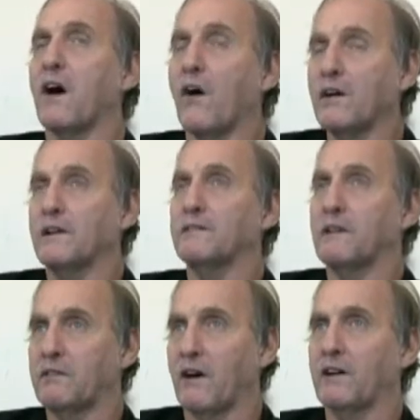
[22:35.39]
Oh yeah,
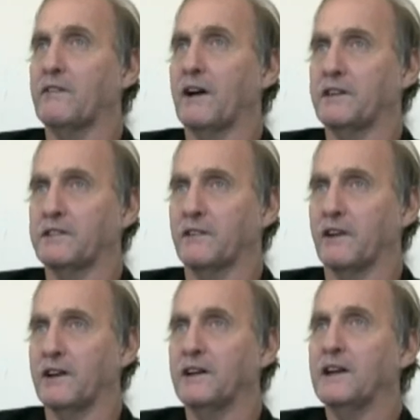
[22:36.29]
my father passed
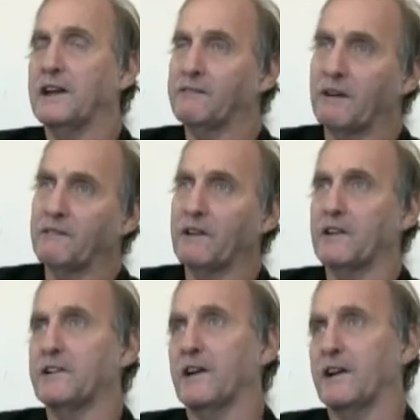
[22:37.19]
away, and my mother
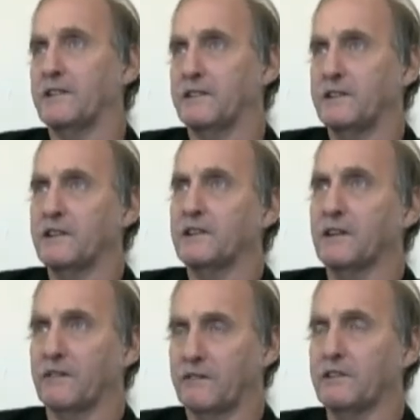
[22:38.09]
had died
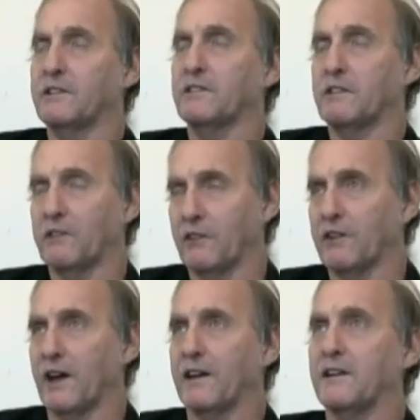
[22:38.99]
a few years before
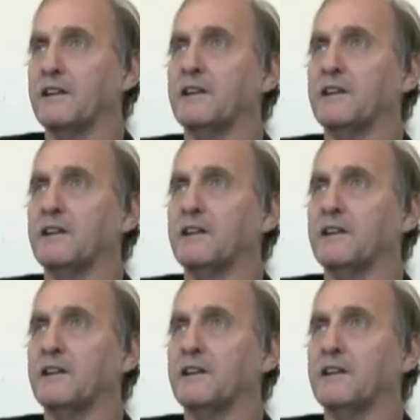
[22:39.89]
that.